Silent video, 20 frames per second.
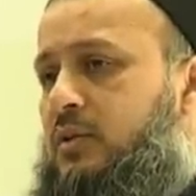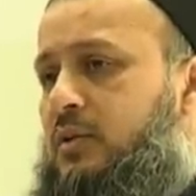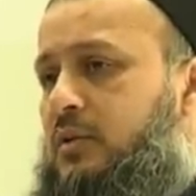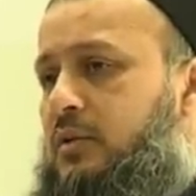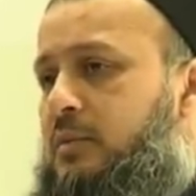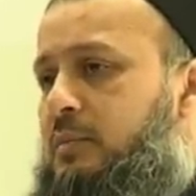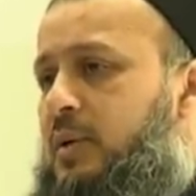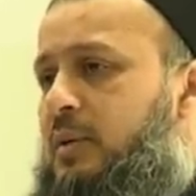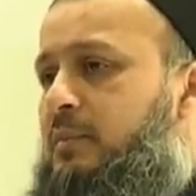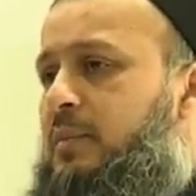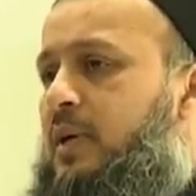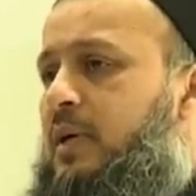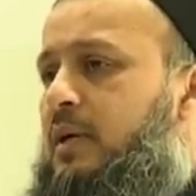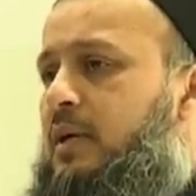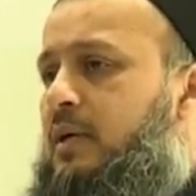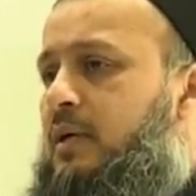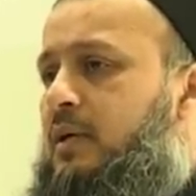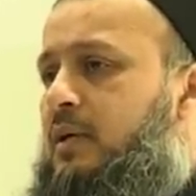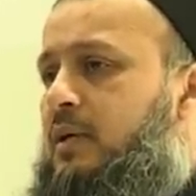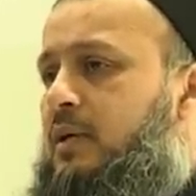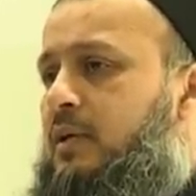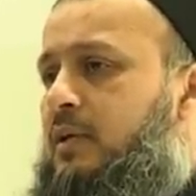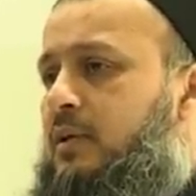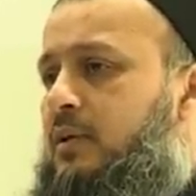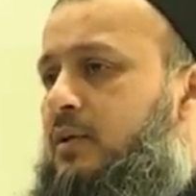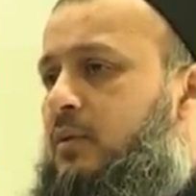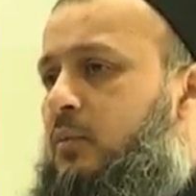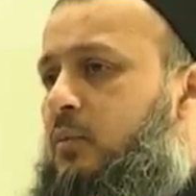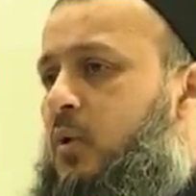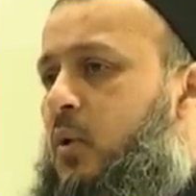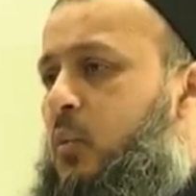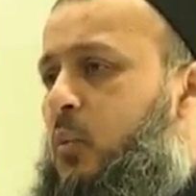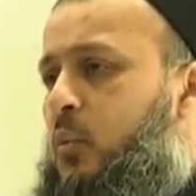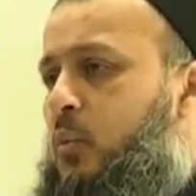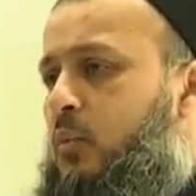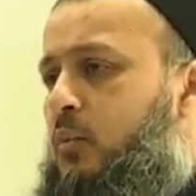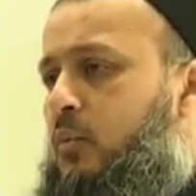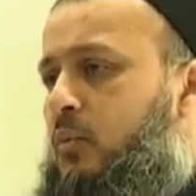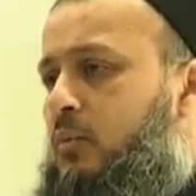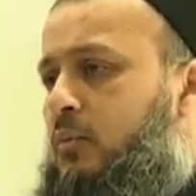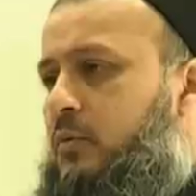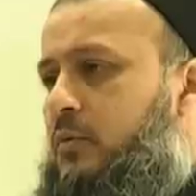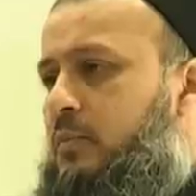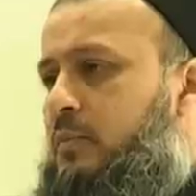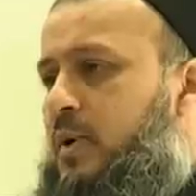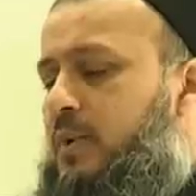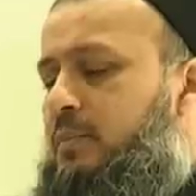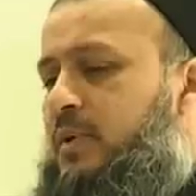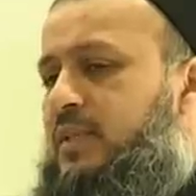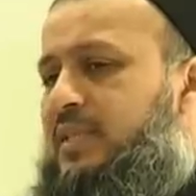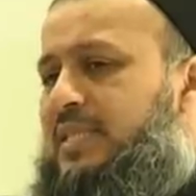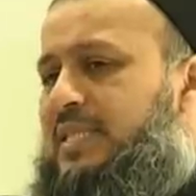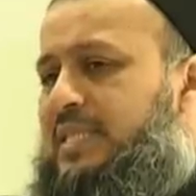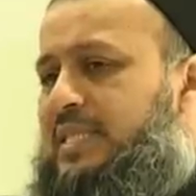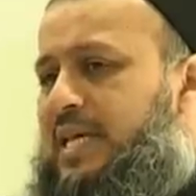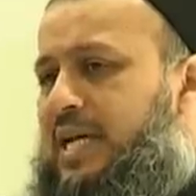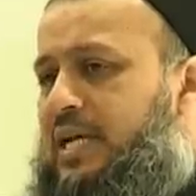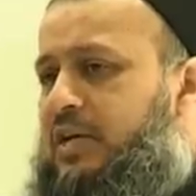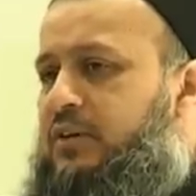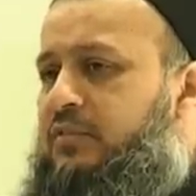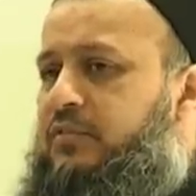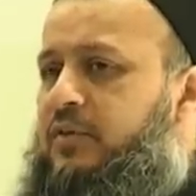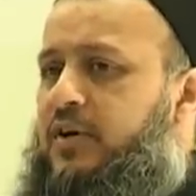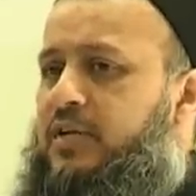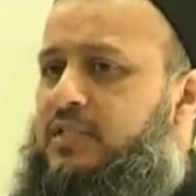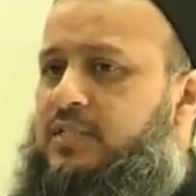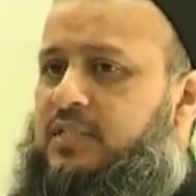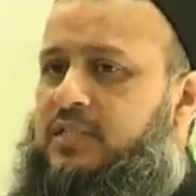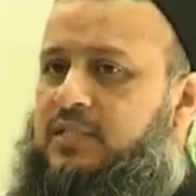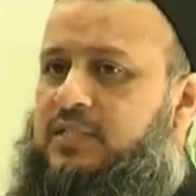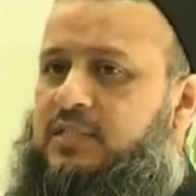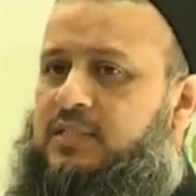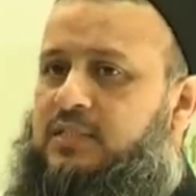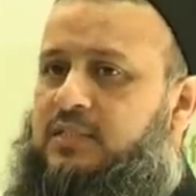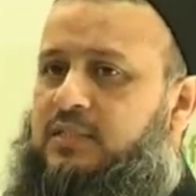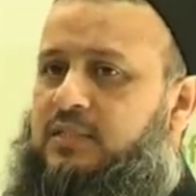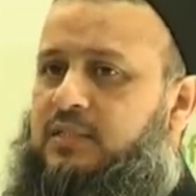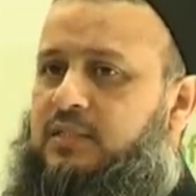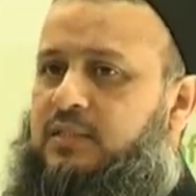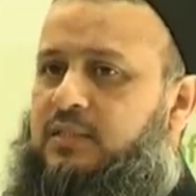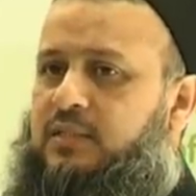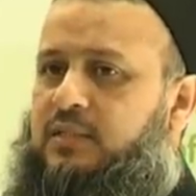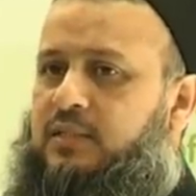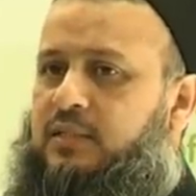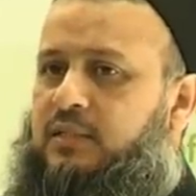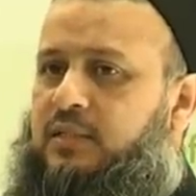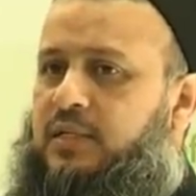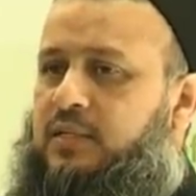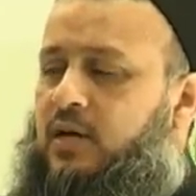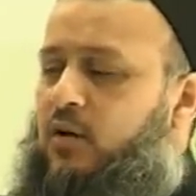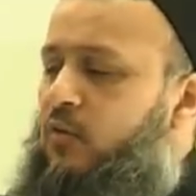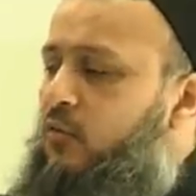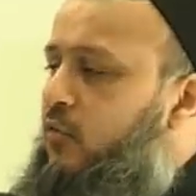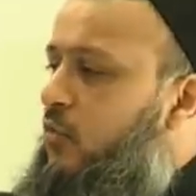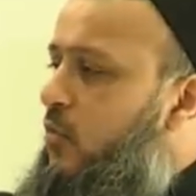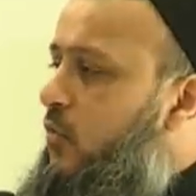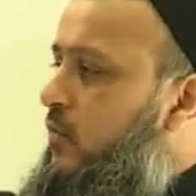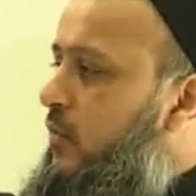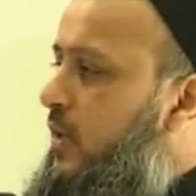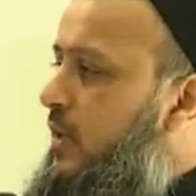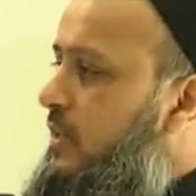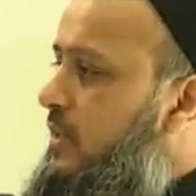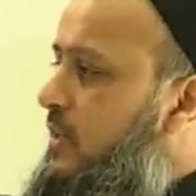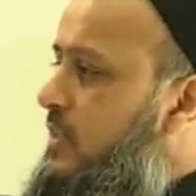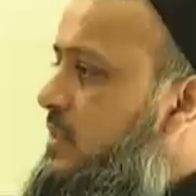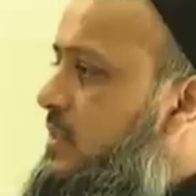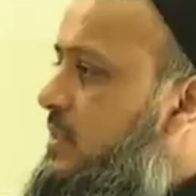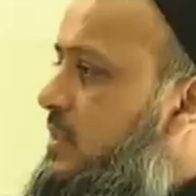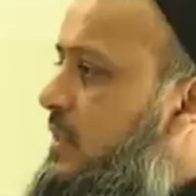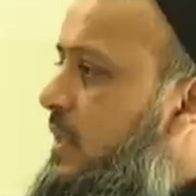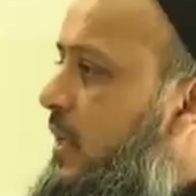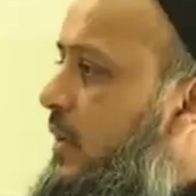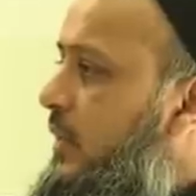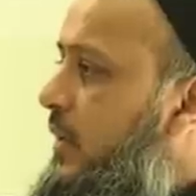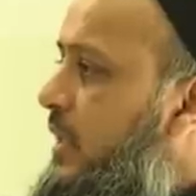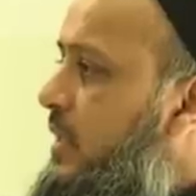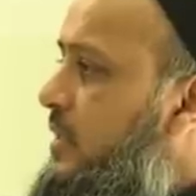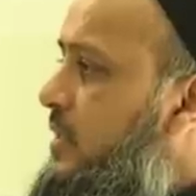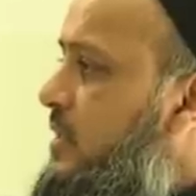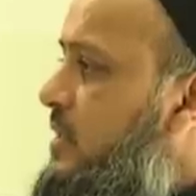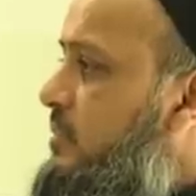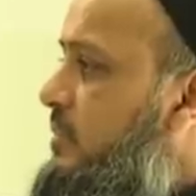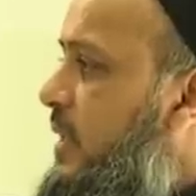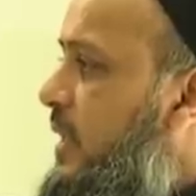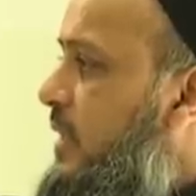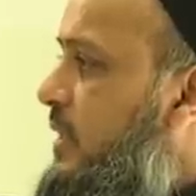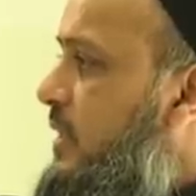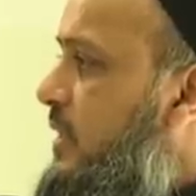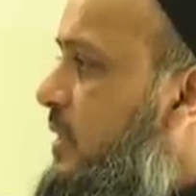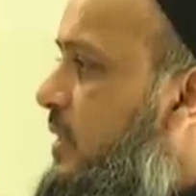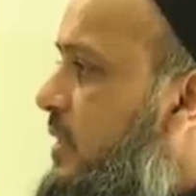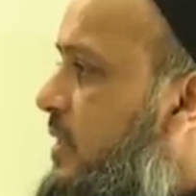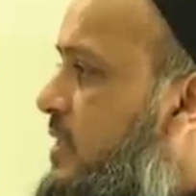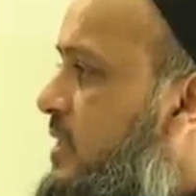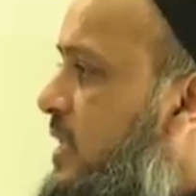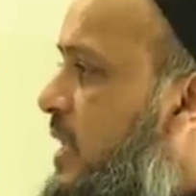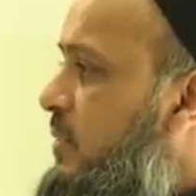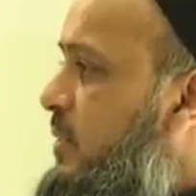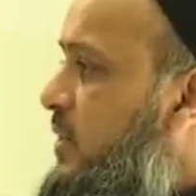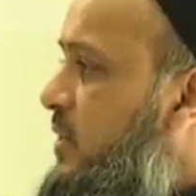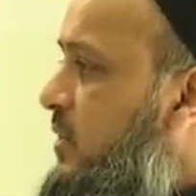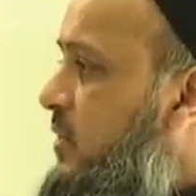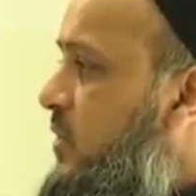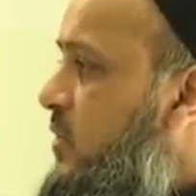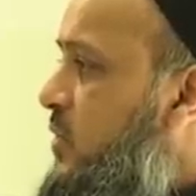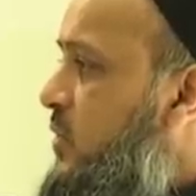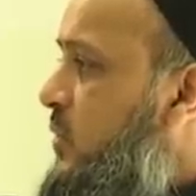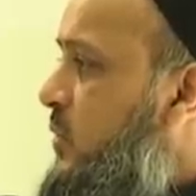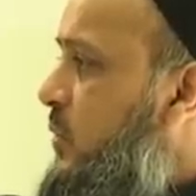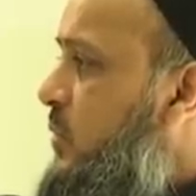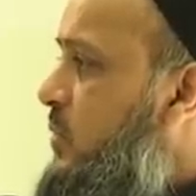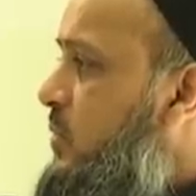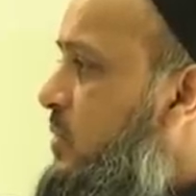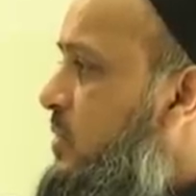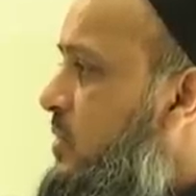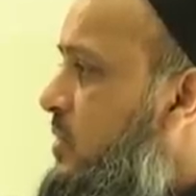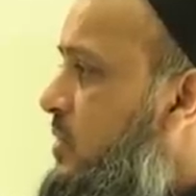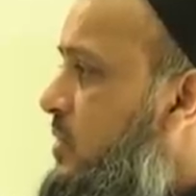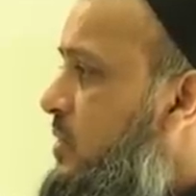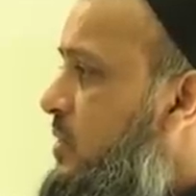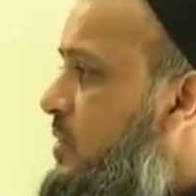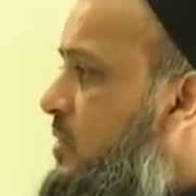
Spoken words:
Remember the sacrifices that our forefathers, our elders made in establishing these schools.